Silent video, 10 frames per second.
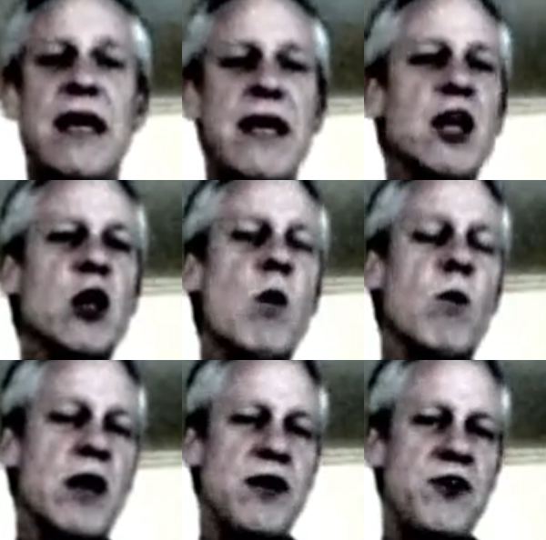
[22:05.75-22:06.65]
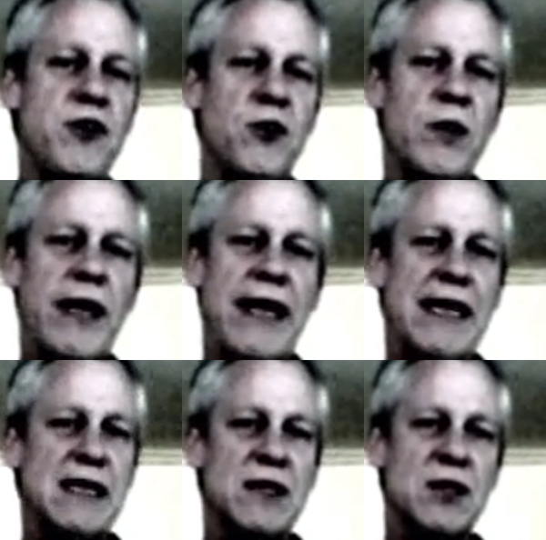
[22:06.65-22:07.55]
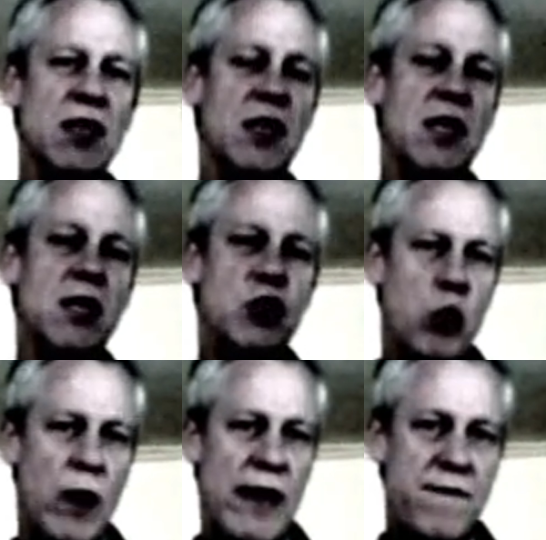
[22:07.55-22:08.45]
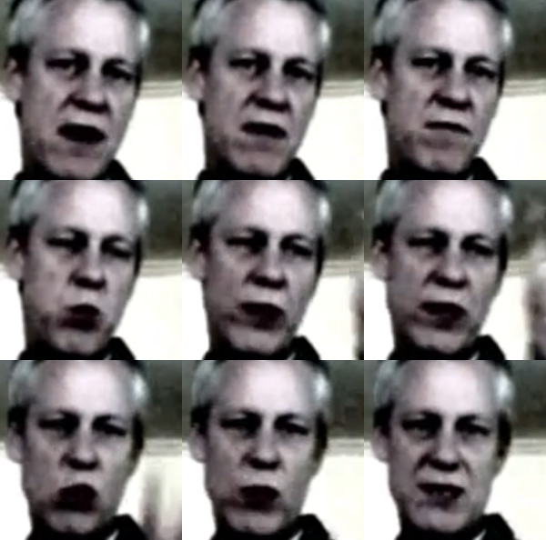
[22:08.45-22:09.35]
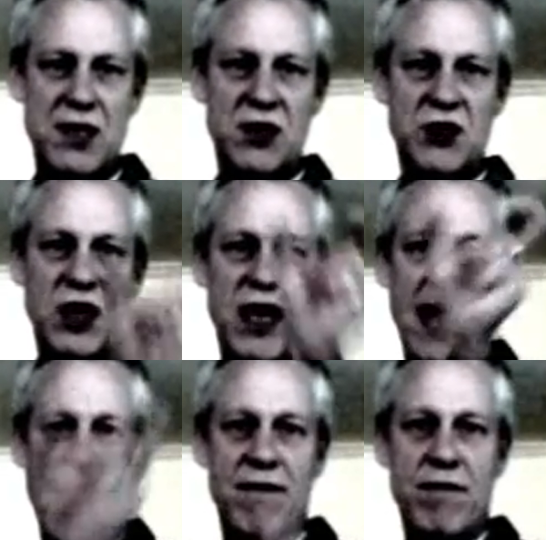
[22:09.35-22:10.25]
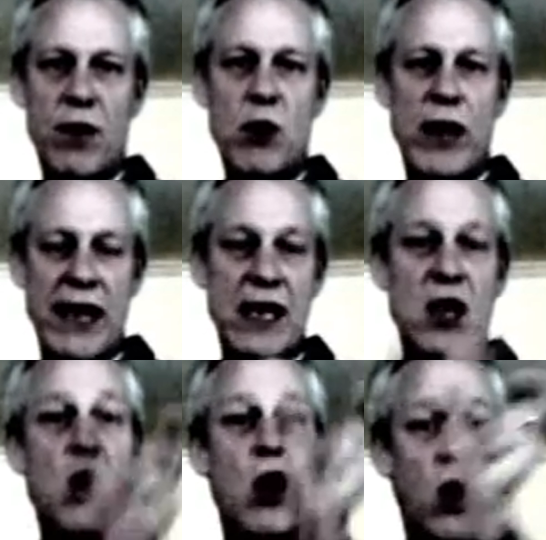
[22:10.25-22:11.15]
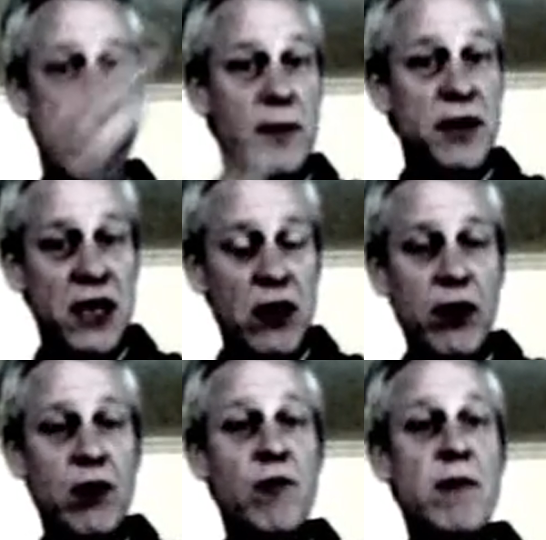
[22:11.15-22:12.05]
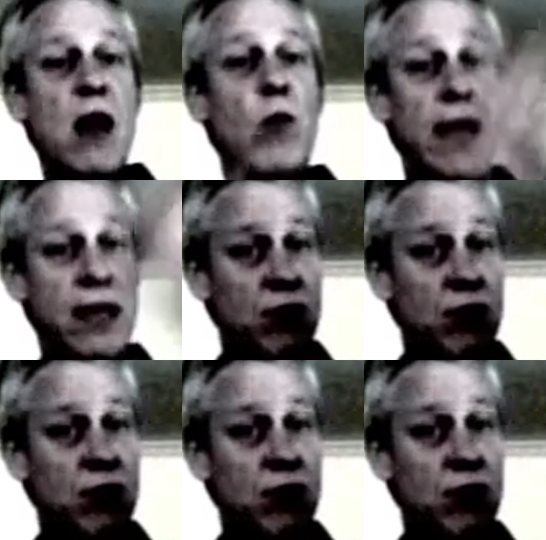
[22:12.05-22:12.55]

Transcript: Here what we're going to do is 25-point quizzes every week on the material from that week.